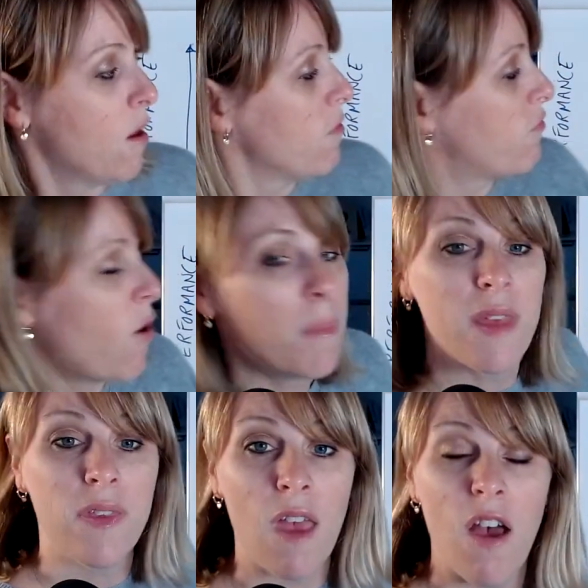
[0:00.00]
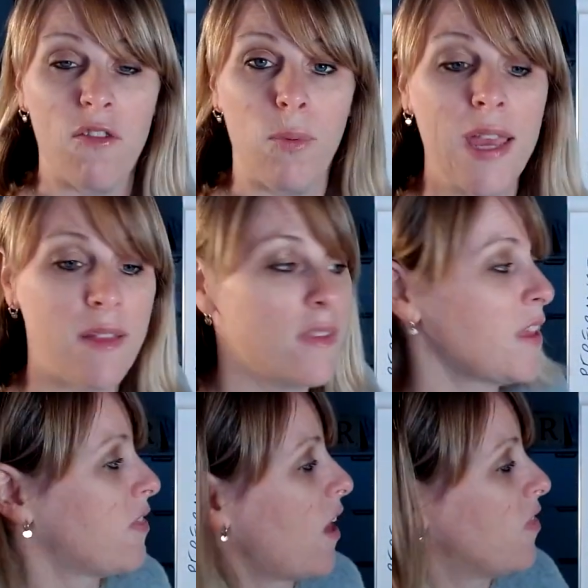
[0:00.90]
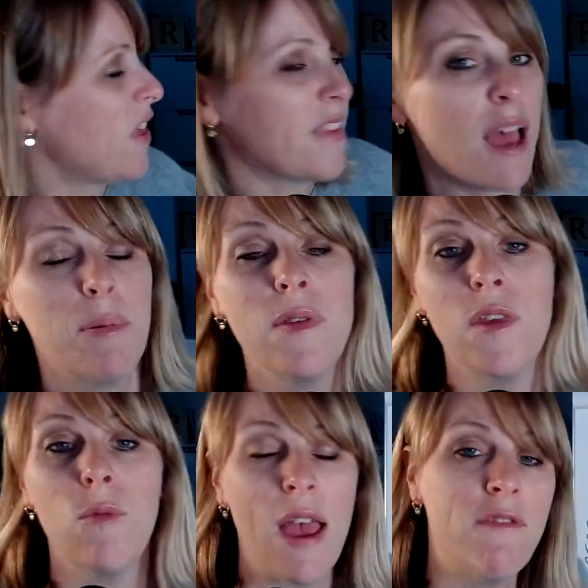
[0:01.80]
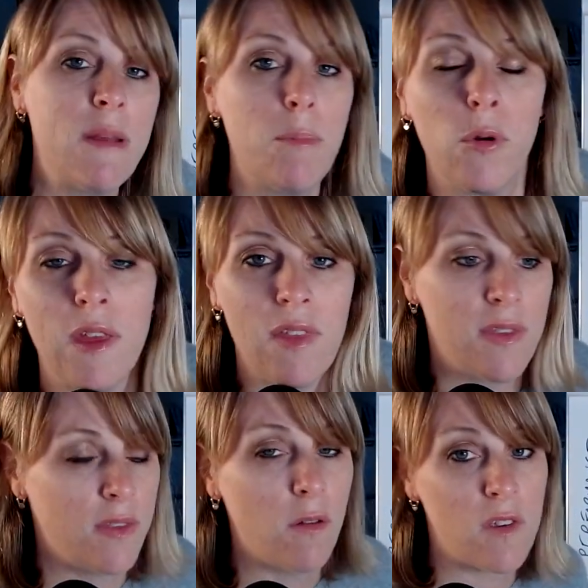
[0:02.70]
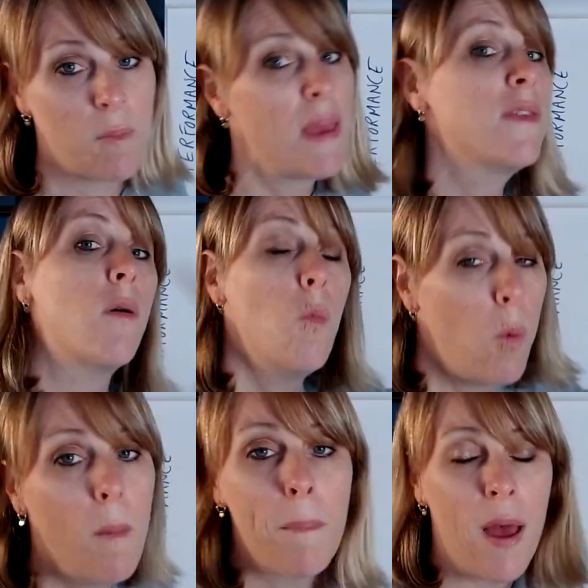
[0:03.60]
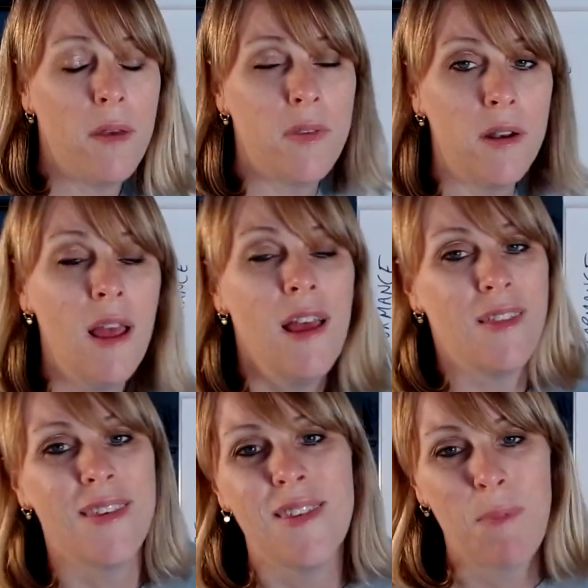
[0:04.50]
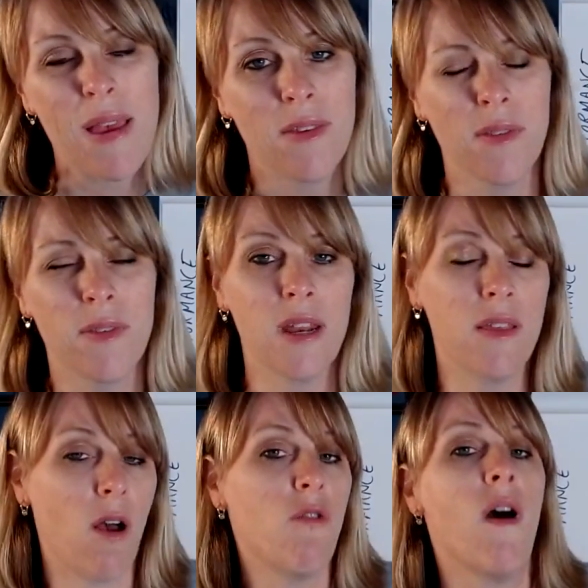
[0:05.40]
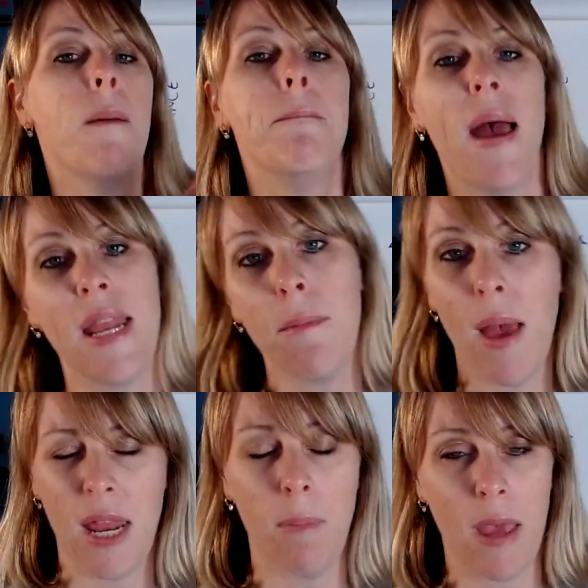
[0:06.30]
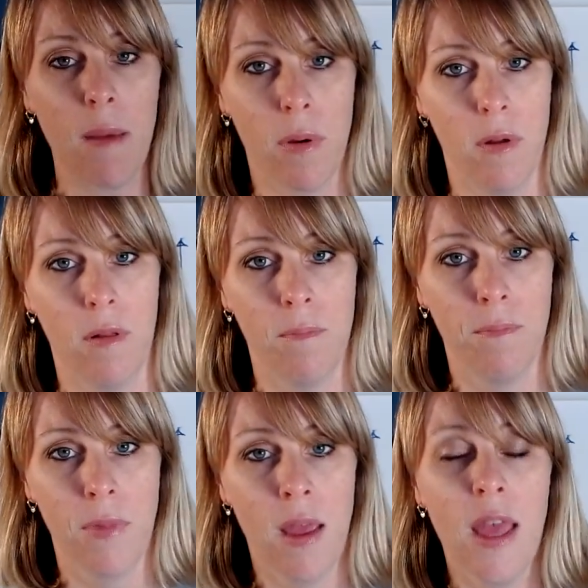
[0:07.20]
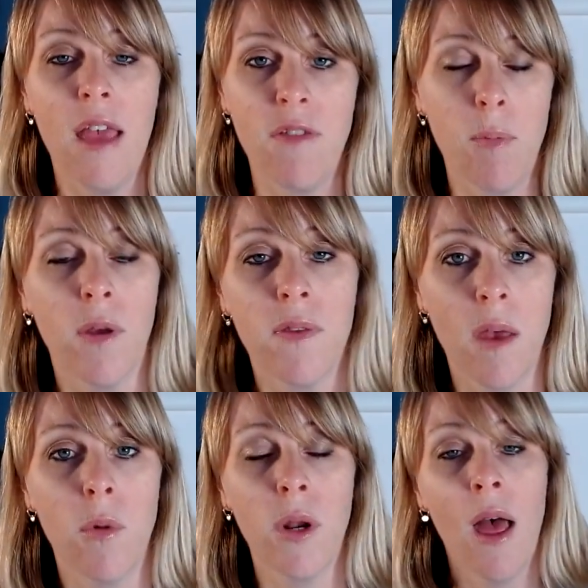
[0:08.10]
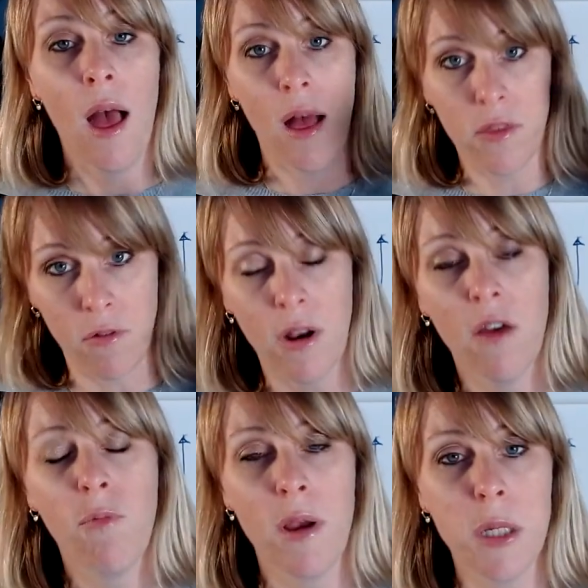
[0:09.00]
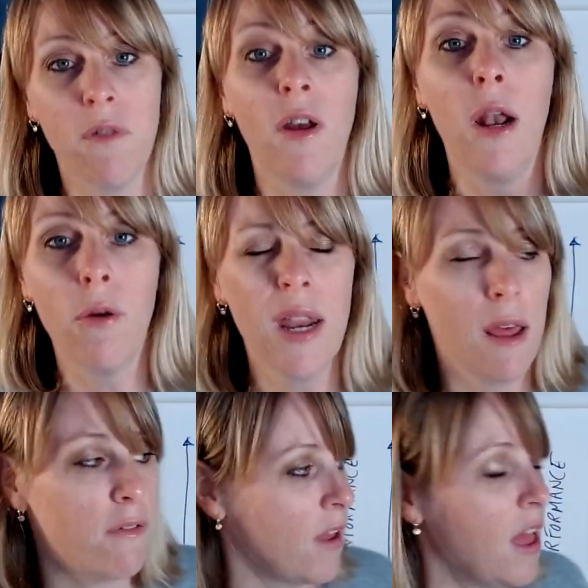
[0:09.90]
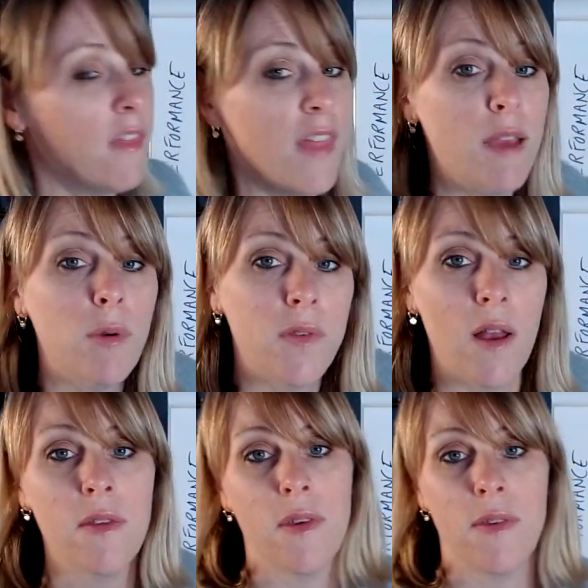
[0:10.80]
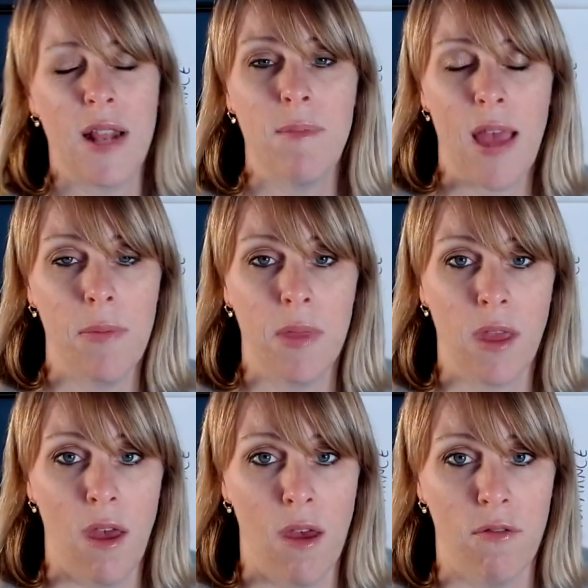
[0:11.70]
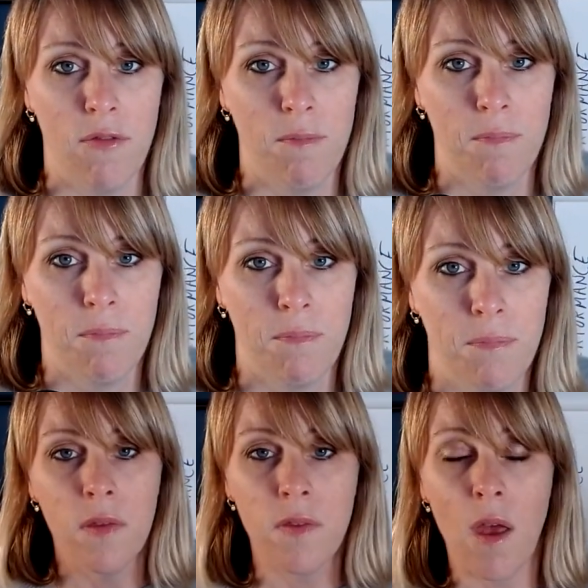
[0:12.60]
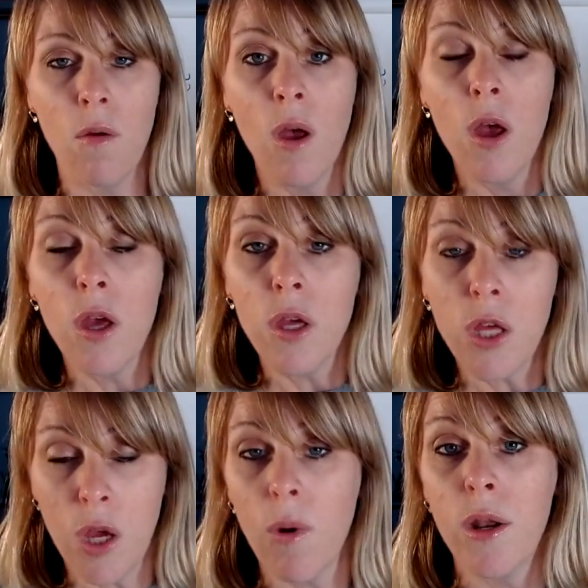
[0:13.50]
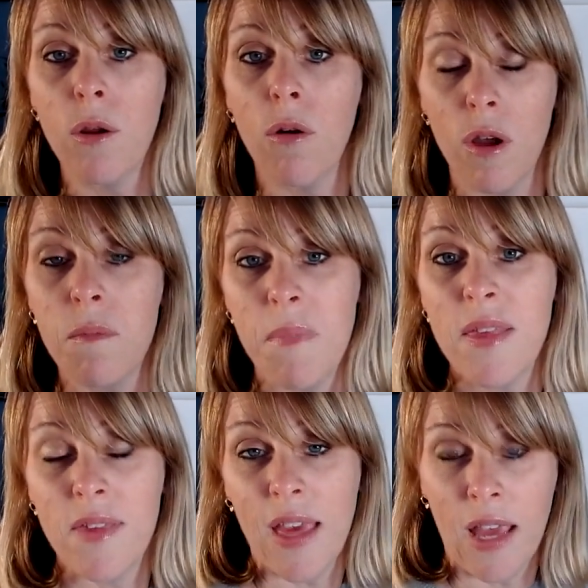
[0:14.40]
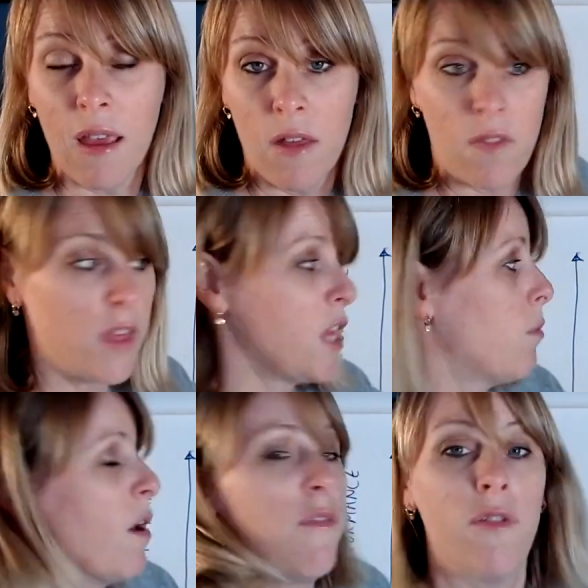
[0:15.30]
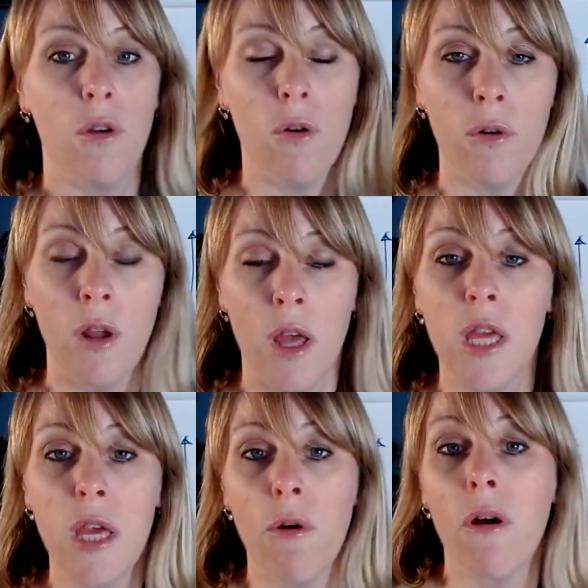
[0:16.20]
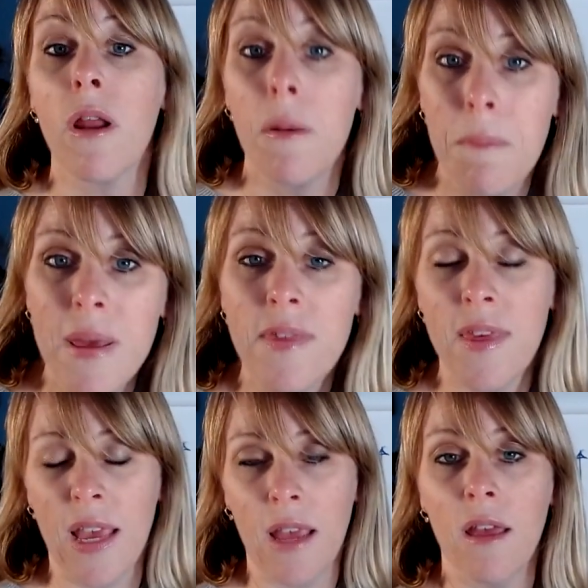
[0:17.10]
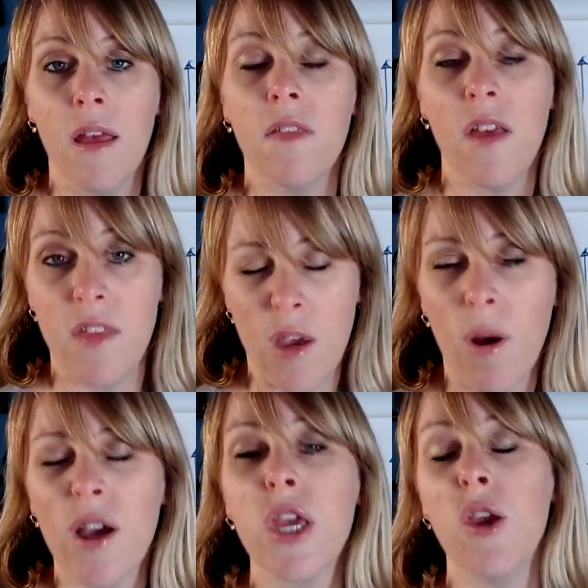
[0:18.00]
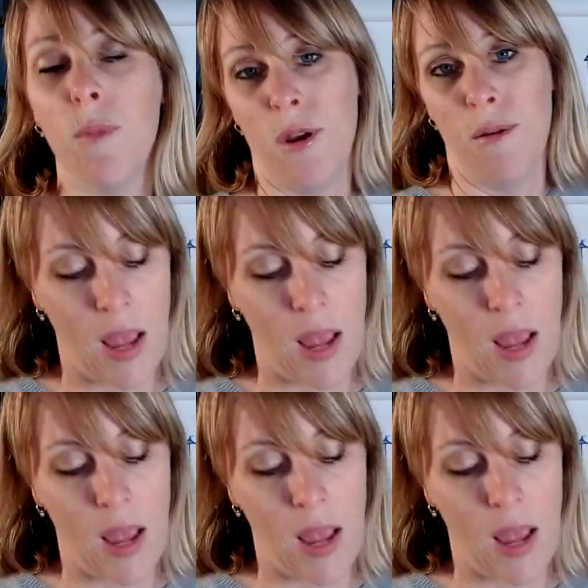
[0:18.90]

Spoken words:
From this curve, we can see that this happens to everybody. This is not just based on one person. This is based on studies of many, many people. If you put someone under enough pressure for long enough, they will start to slip down the curve. So you are not admitting that you are flawed. You are admitting that you are human.